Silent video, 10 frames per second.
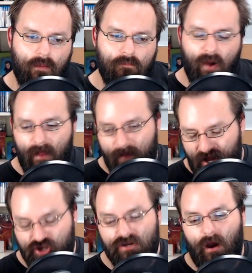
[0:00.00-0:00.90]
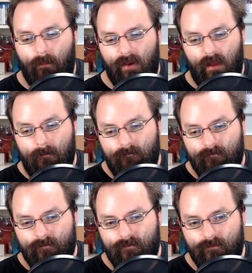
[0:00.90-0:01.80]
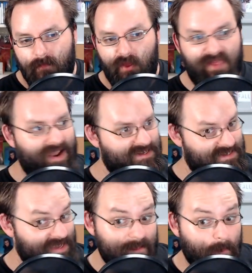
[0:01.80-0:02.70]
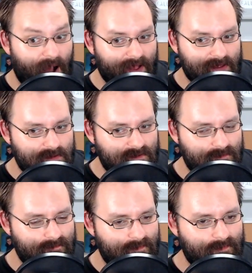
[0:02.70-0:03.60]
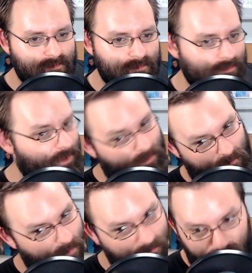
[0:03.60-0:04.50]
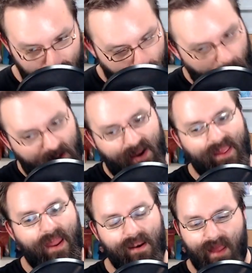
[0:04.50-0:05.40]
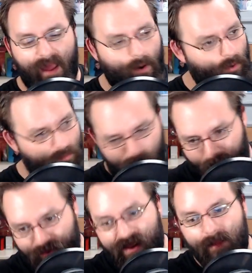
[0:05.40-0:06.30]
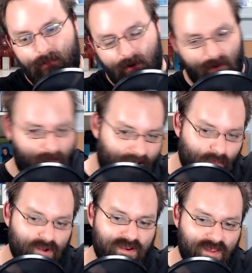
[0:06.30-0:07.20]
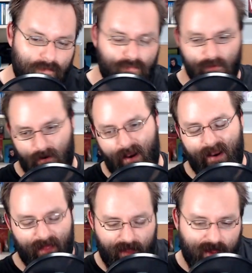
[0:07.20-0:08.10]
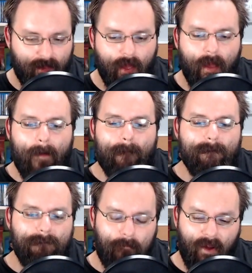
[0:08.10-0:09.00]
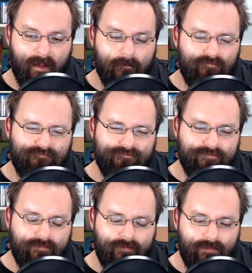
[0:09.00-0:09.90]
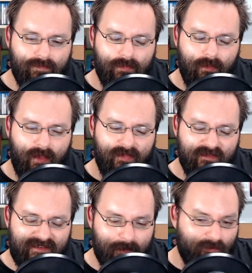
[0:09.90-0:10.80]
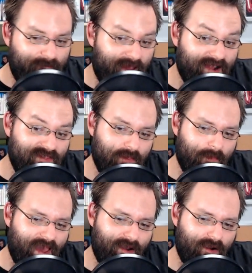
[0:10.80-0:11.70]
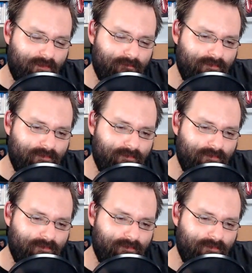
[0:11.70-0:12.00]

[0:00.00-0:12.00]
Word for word: by a major company that has deep pockets. I'm not going to get into how, how deep or how they're deep or anything, but the simple fact of the matter,